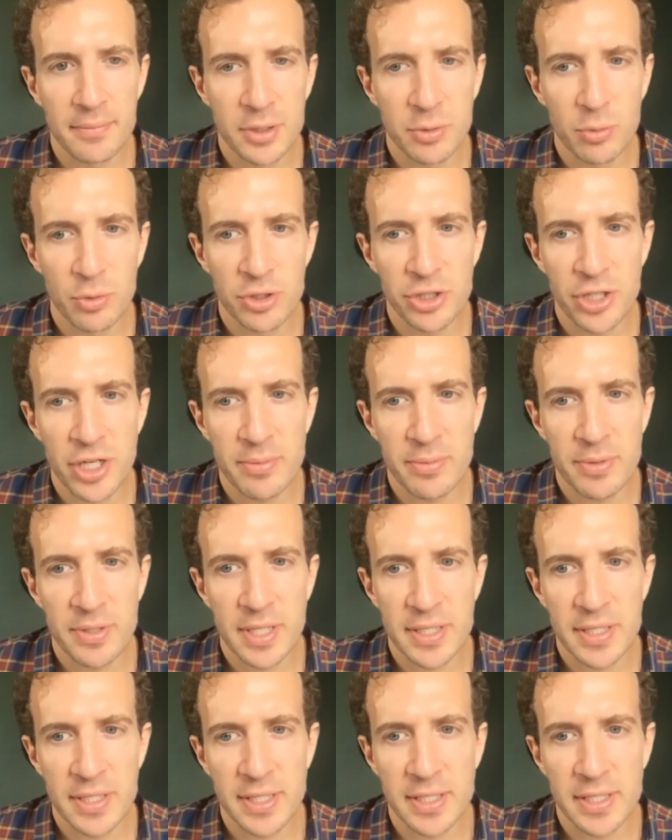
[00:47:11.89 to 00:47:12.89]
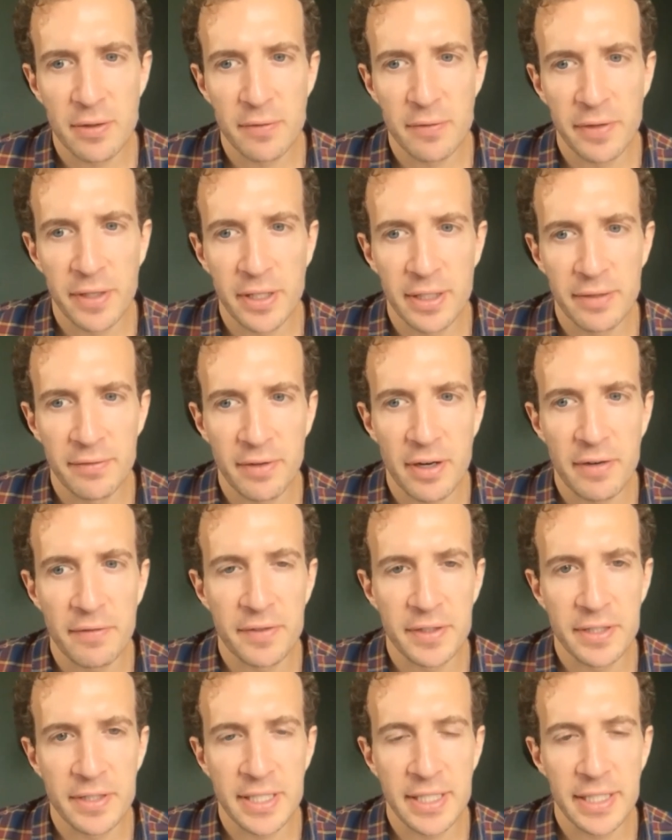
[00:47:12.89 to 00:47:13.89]
one gentleman says he's still feeling very
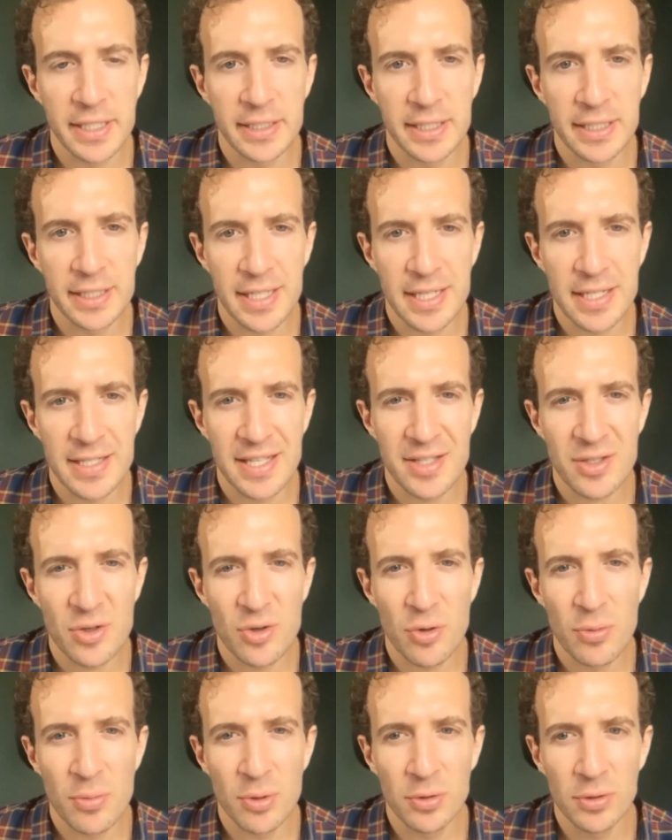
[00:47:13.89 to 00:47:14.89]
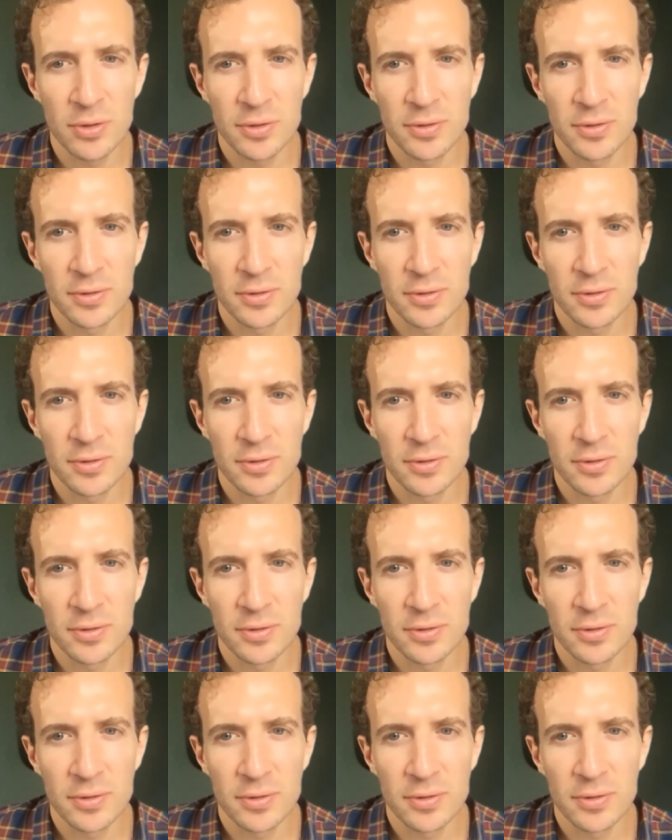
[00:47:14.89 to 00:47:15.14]
fatigued. Is this normal?